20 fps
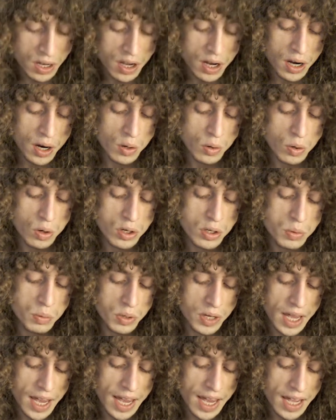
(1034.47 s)
in order to
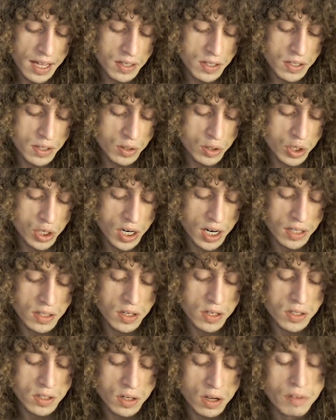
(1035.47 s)
enhance their
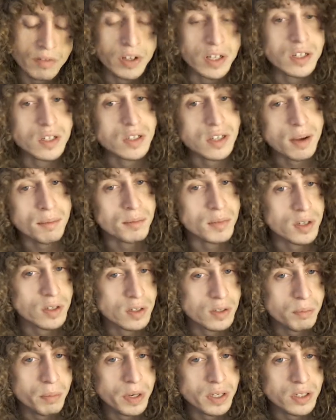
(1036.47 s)
chances of
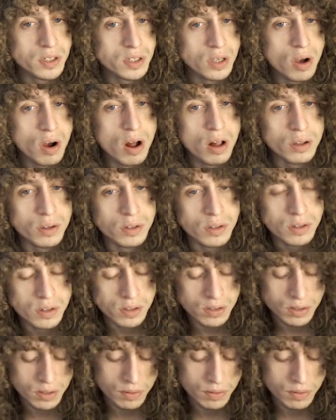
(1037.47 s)
acceptance by scholars.